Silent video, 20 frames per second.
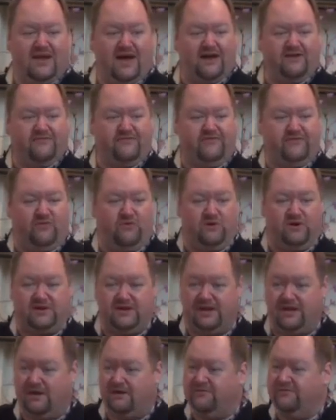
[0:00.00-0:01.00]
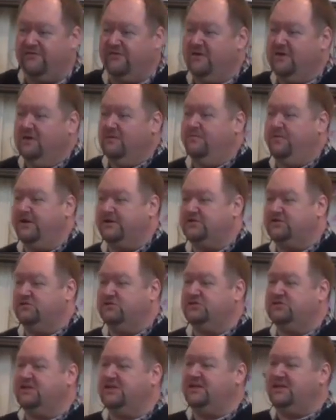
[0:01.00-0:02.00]
not forgive, but
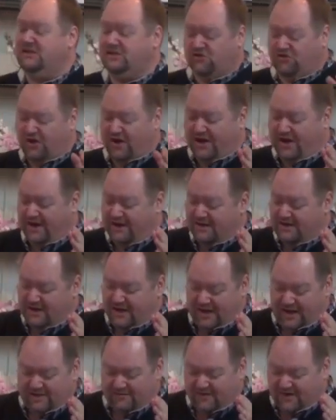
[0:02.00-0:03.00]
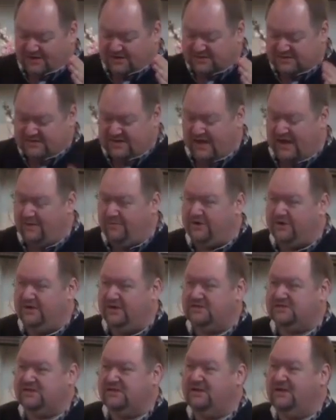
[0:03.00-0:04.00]
to try and have
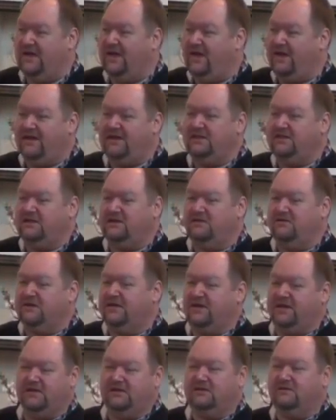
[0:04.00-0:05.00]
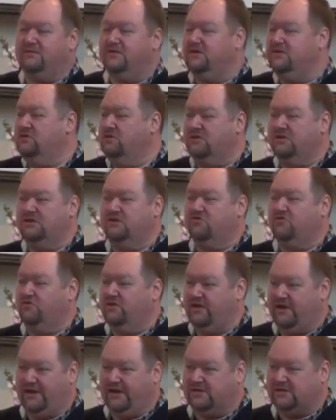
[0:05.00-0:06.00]
dominance in any little kingdom that you can
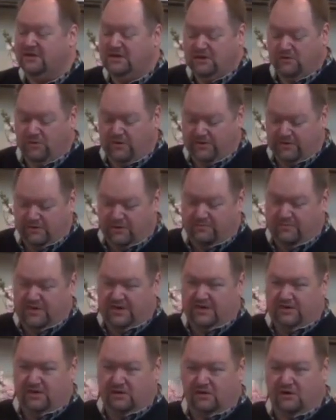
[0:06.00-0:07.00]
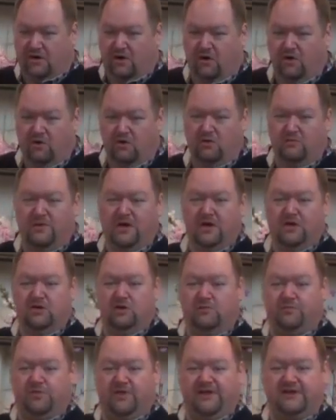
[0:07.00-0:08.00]
create, whether it be your home,
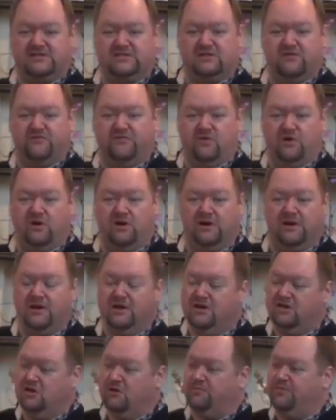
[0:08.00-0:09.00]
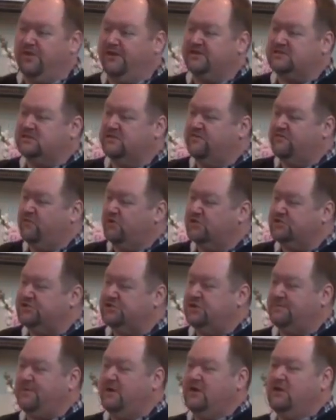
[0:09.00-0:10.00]
your place of work, your place of
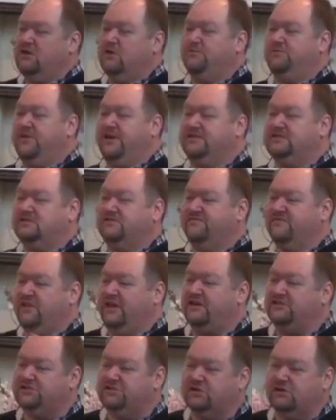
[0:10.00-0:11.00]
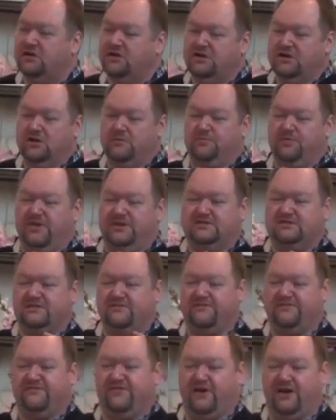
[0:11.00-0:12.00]
worship, your place of leisure, your place
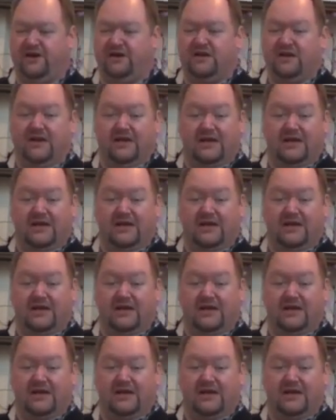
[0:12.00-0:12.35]
of fun.